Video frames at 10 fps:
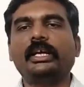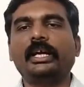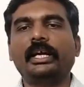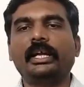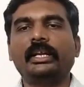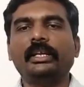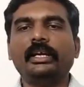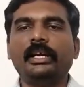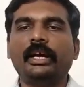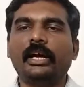and
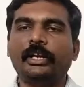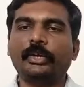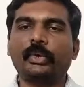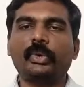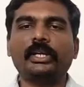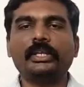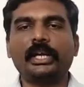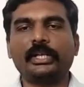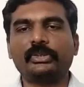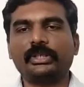hydraulic
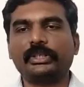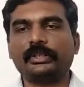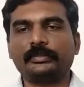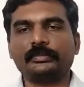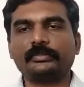actuator.